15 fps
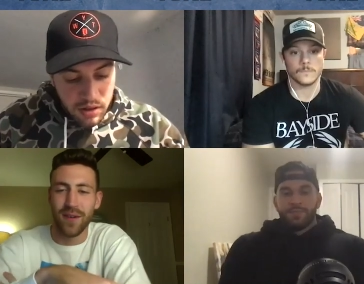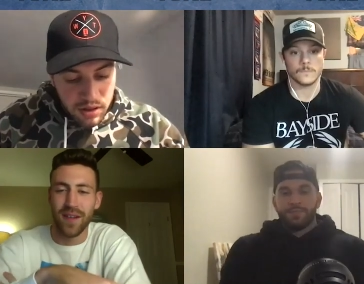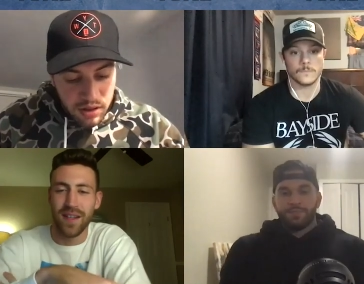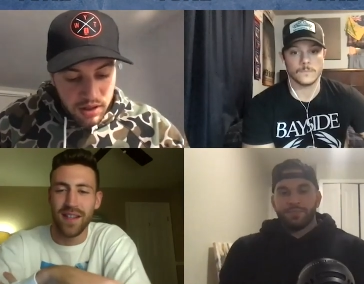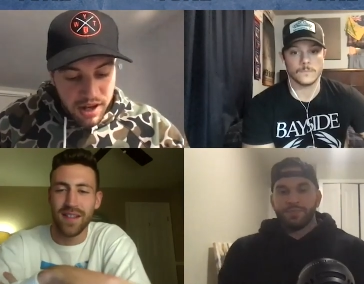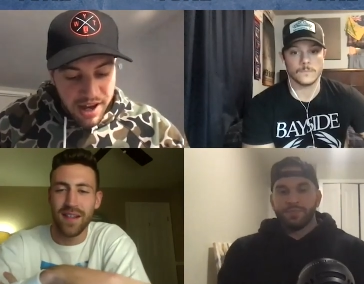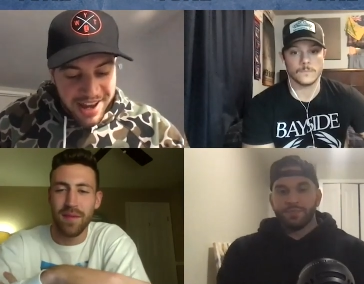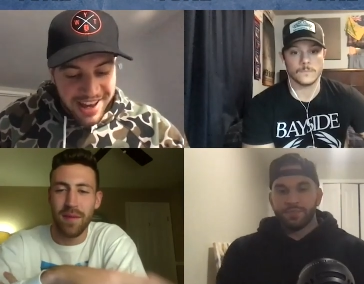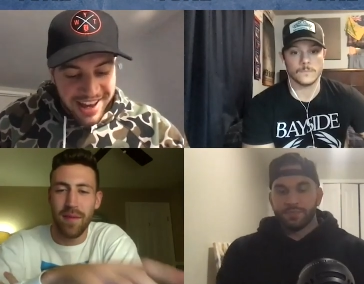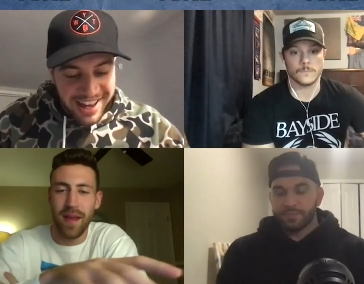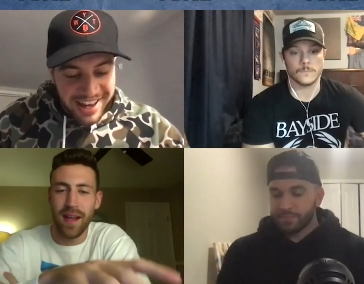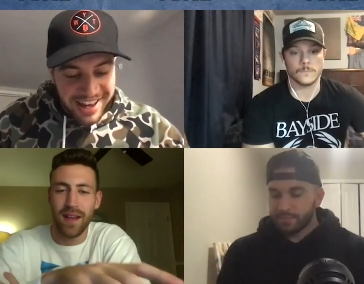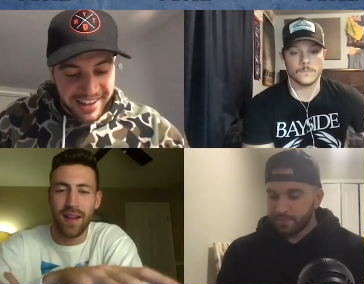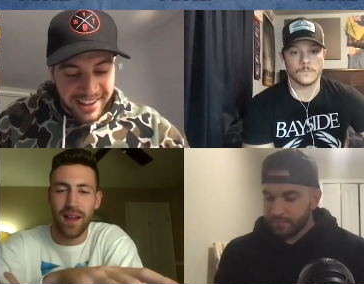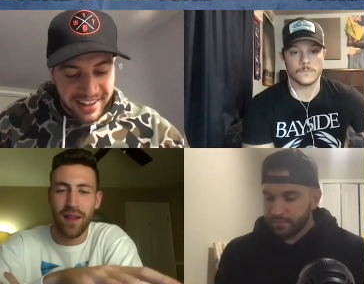Speaker 1: He's going to be
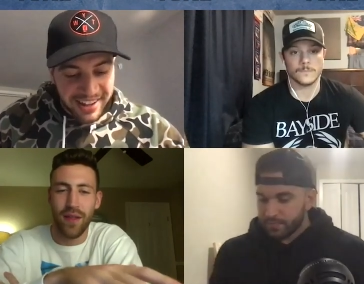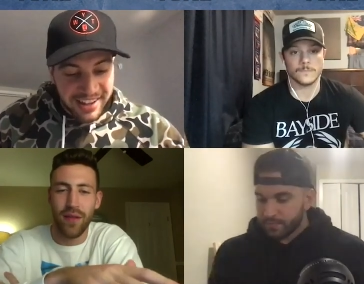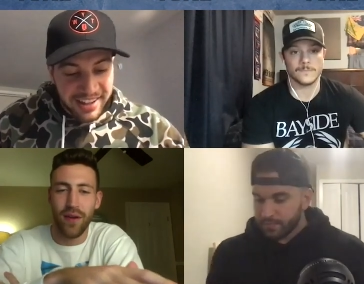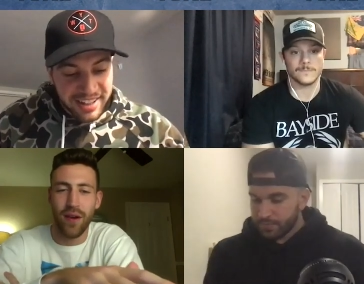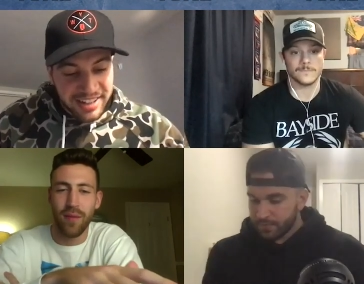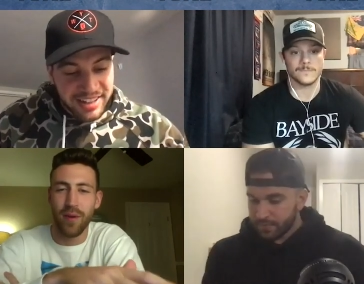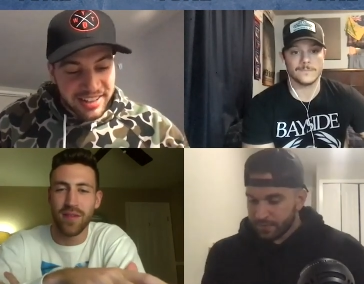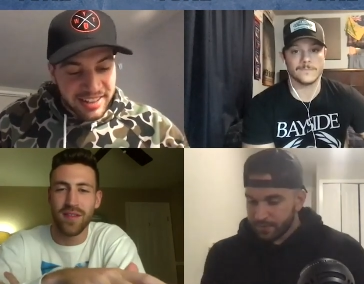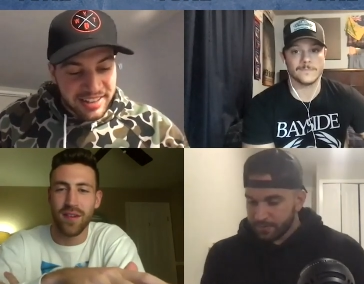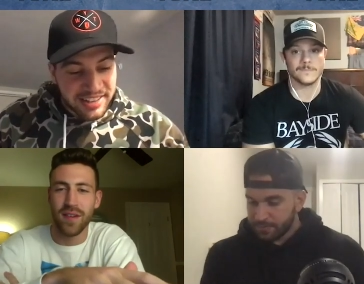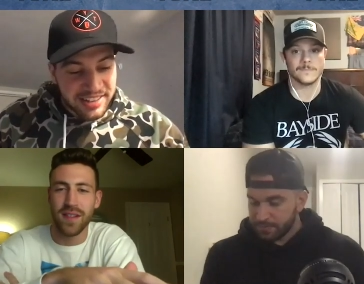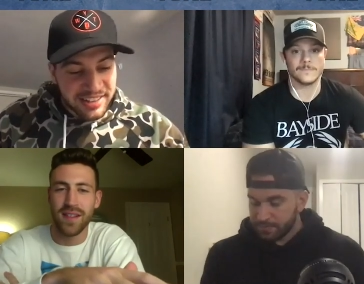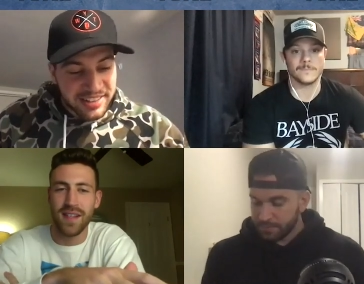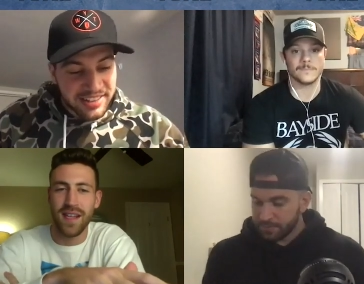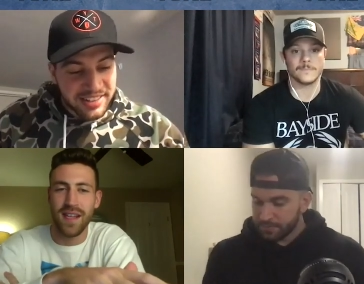making like the third most on
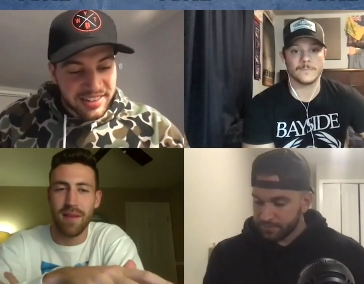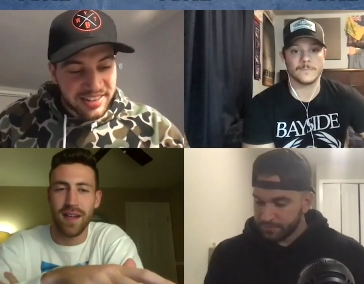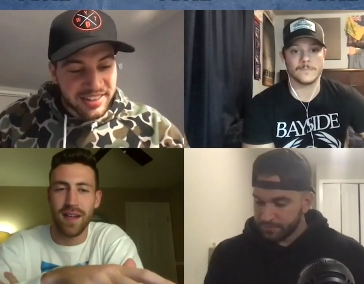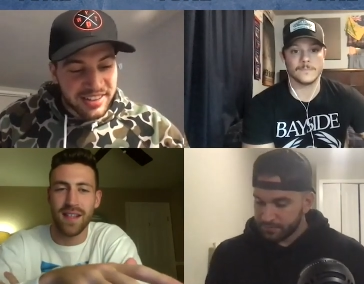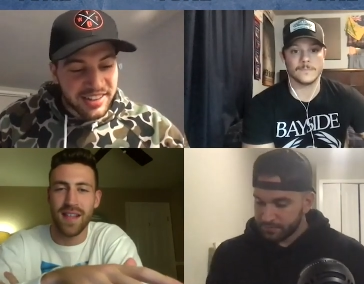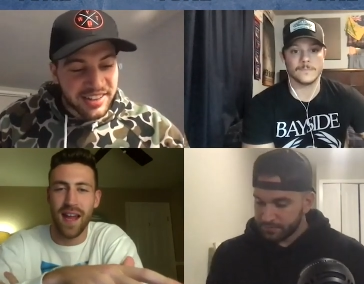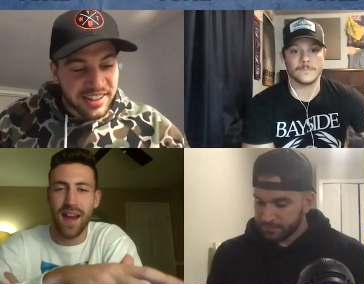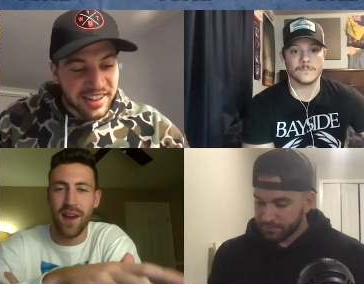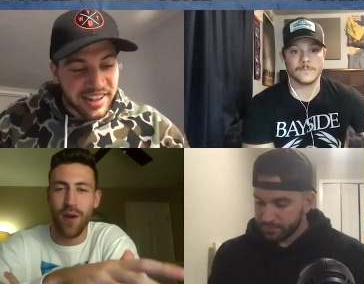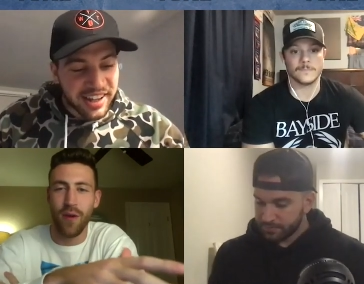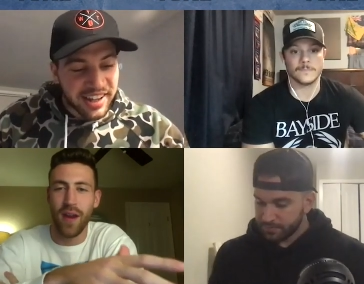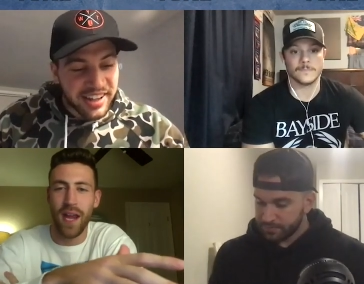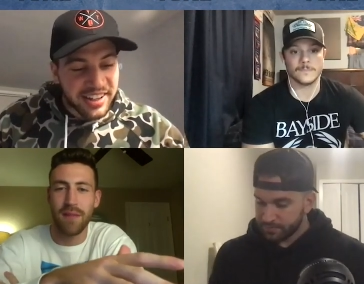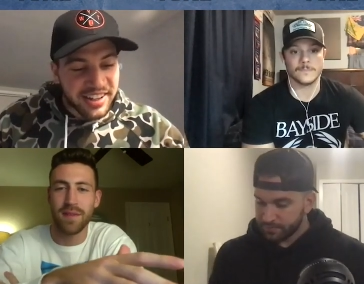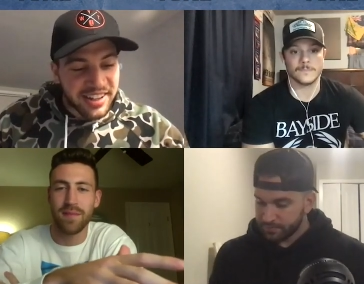his team, and he's had no
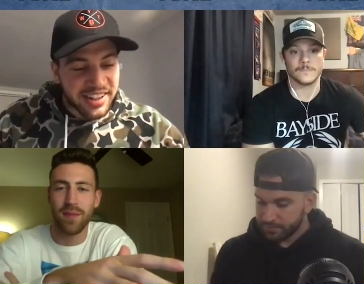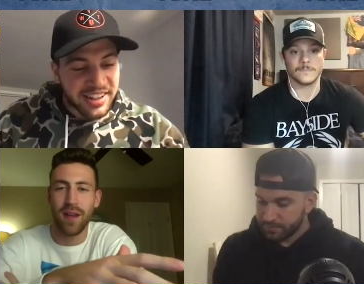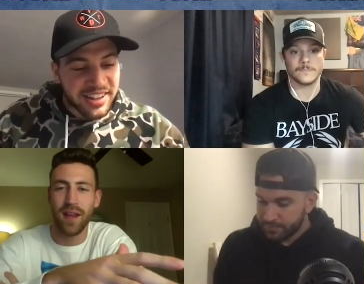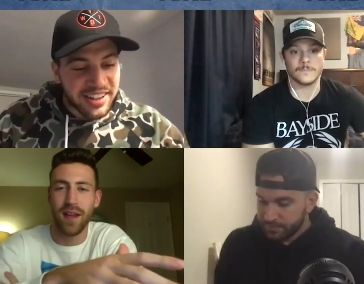games played.